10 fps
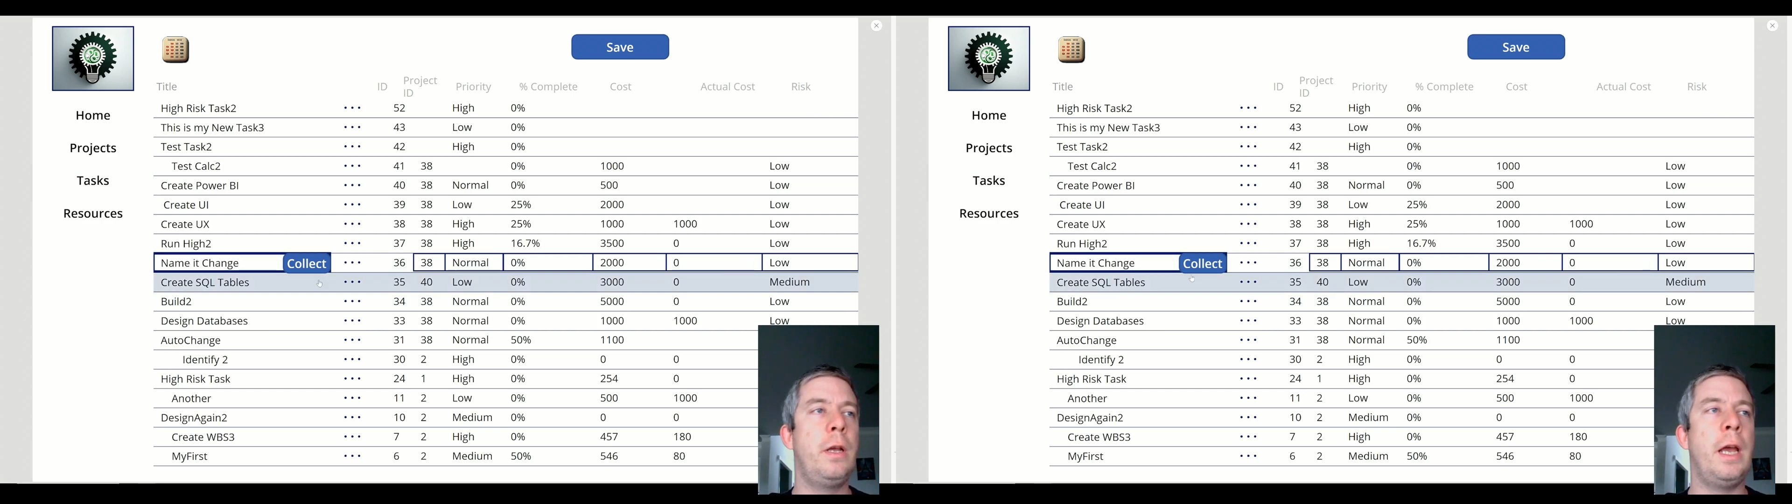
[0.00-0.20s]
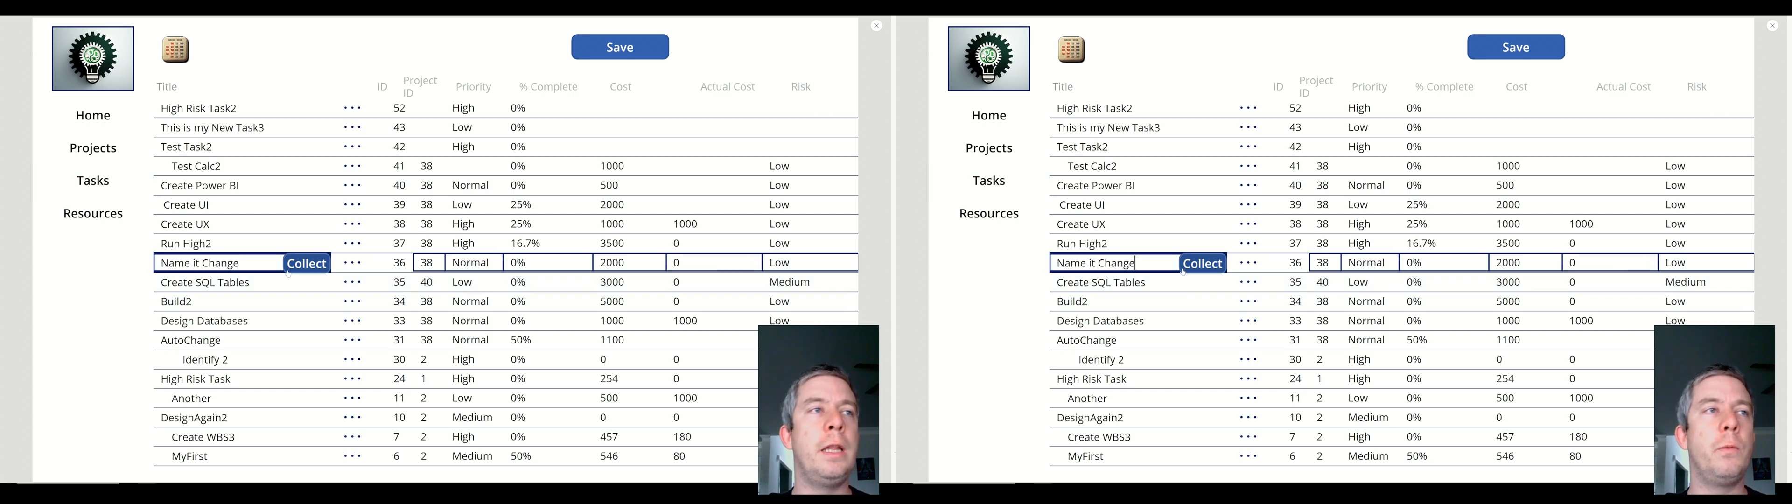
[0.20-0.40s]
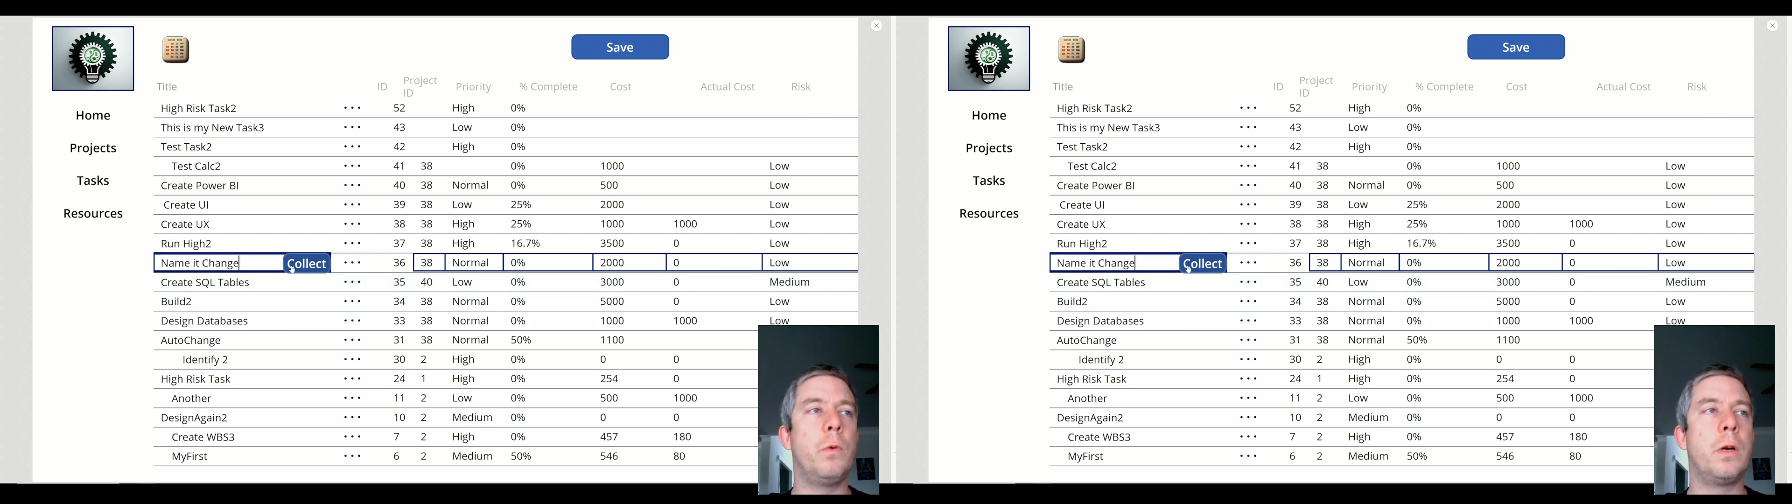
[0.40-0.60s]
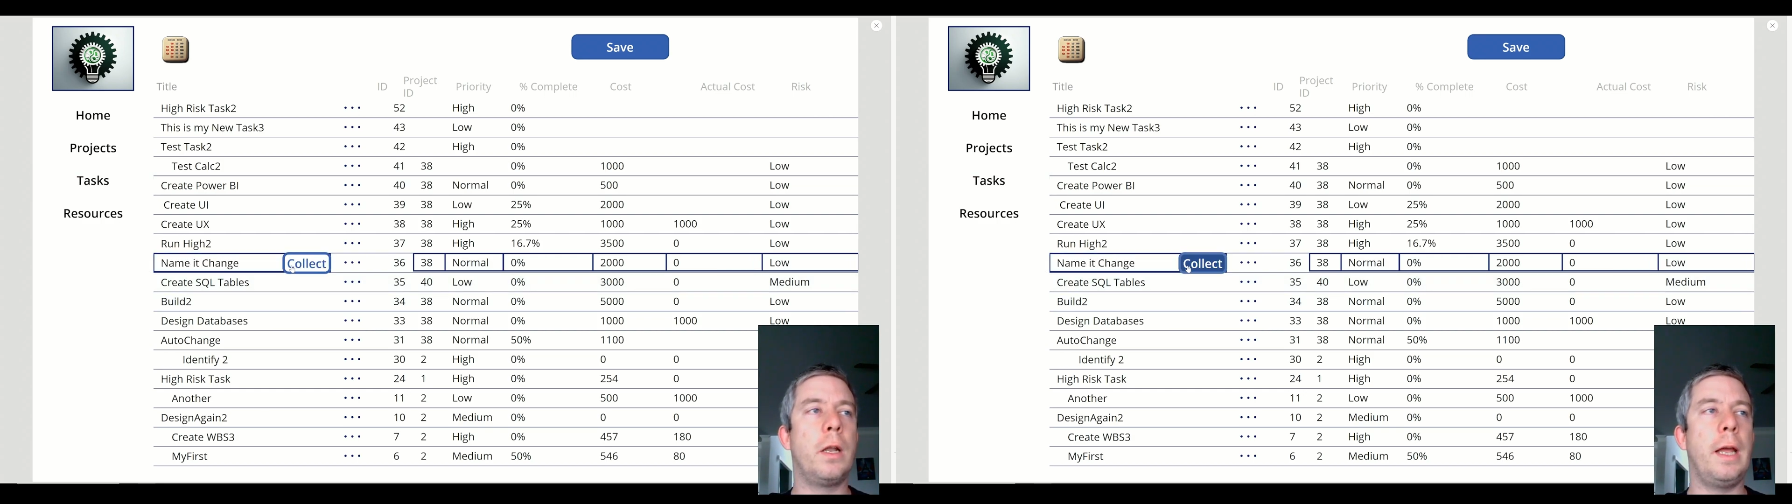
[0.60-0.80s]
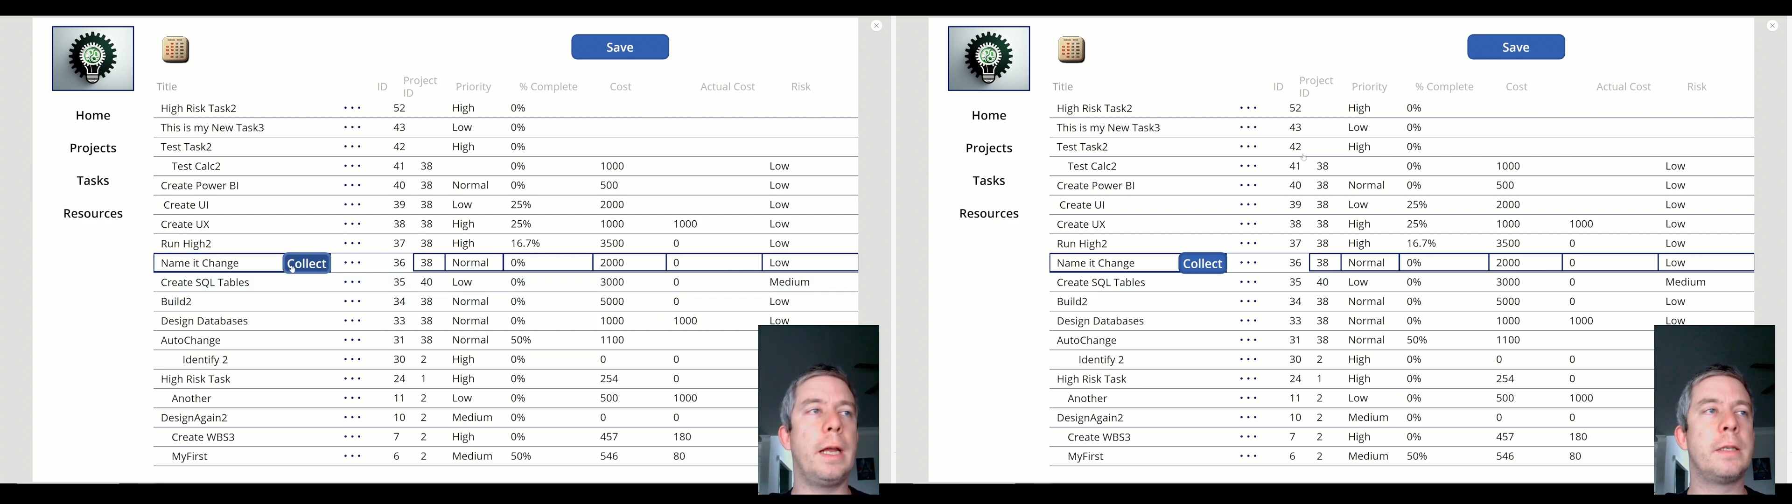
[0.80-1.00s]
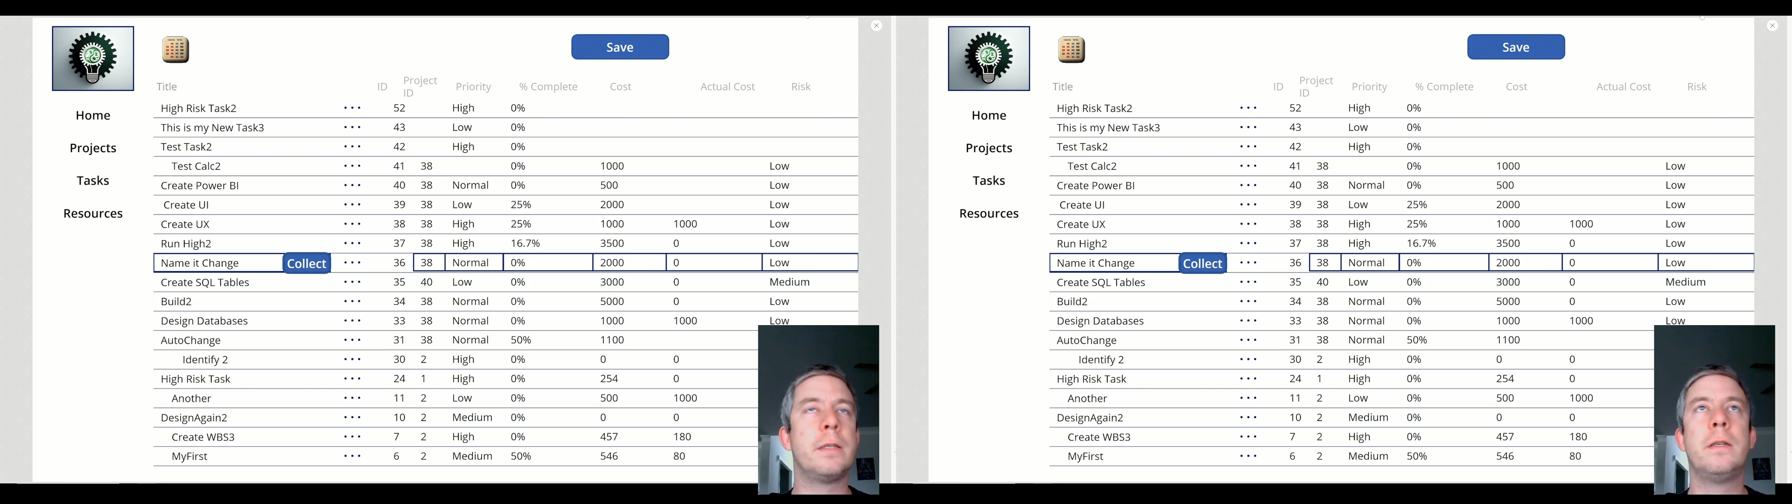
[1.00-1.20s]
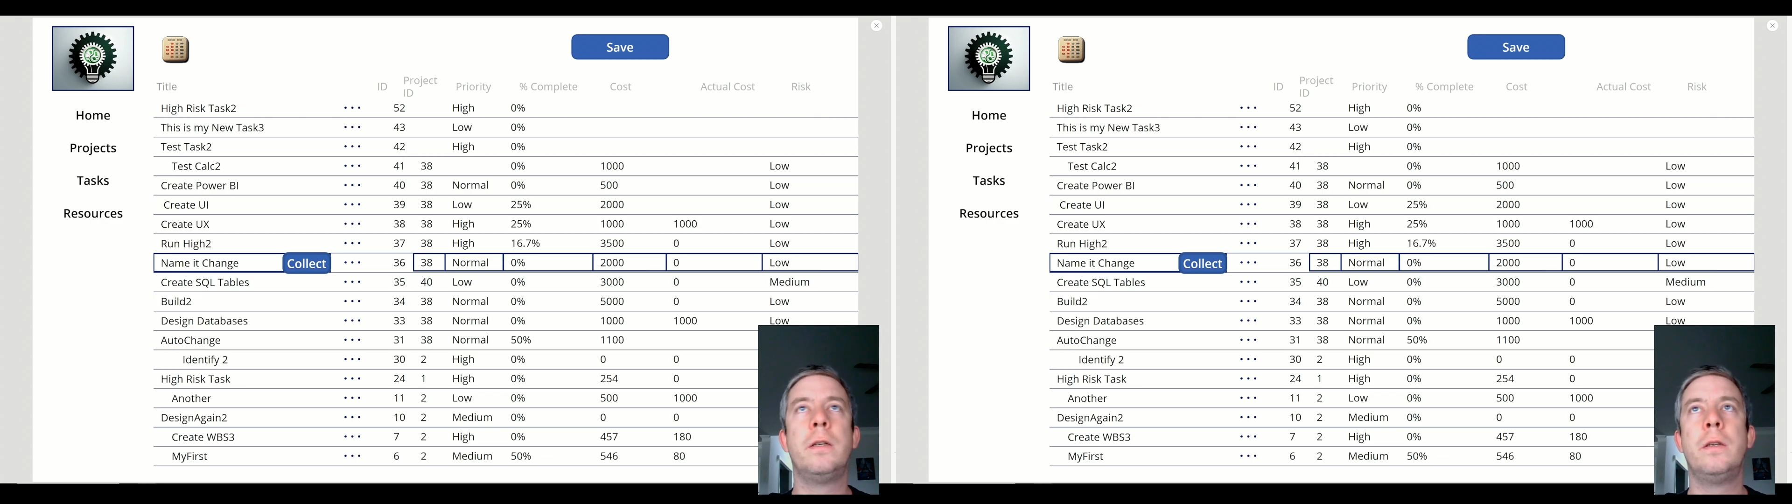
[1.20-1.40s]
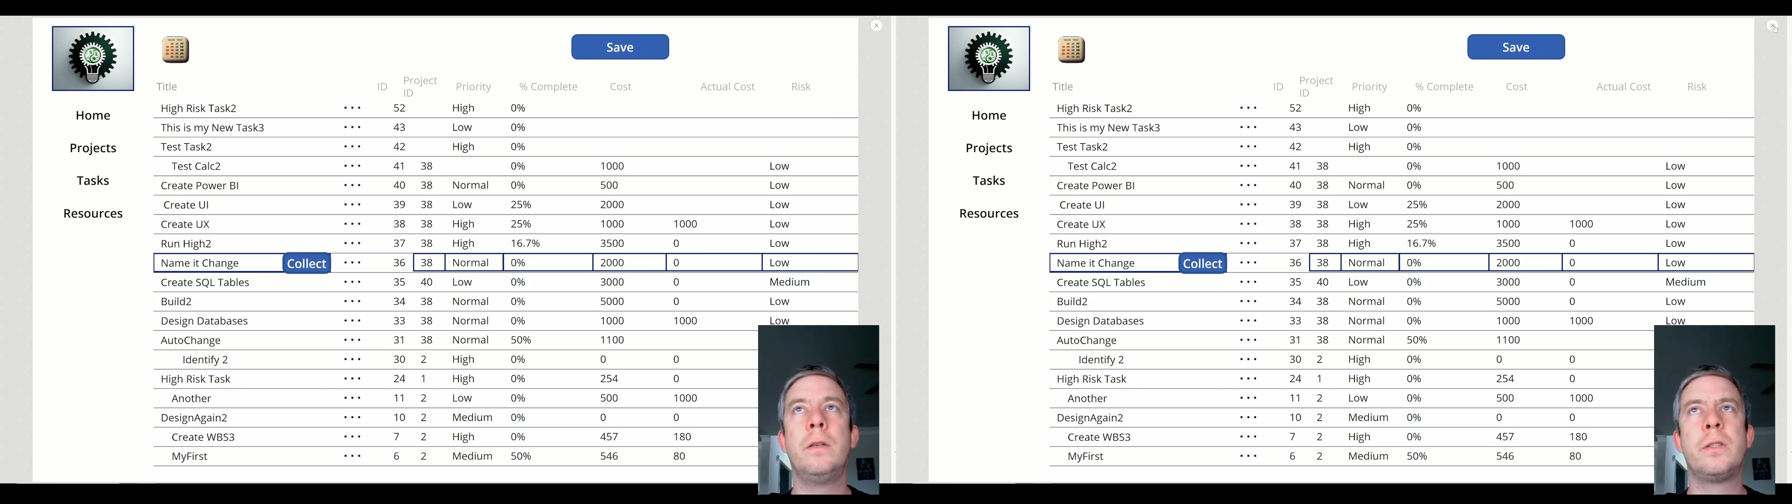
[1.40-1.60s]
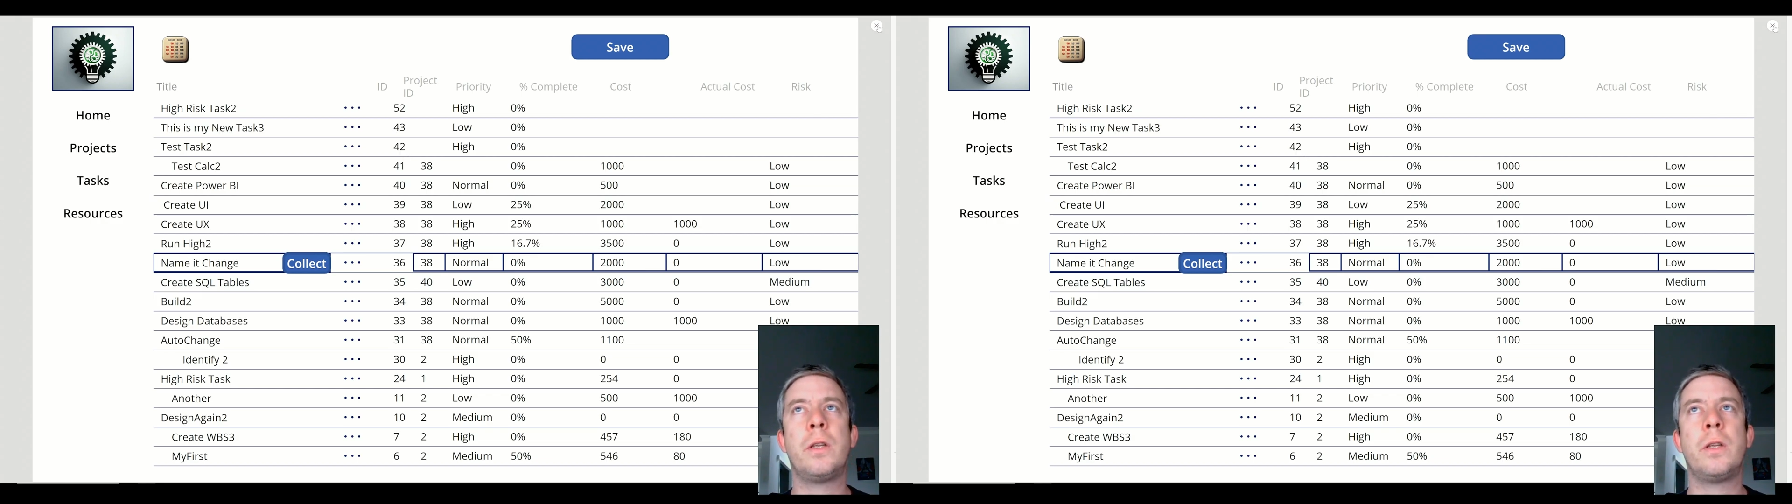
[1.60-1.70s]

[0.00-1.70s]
And then we'll collect. So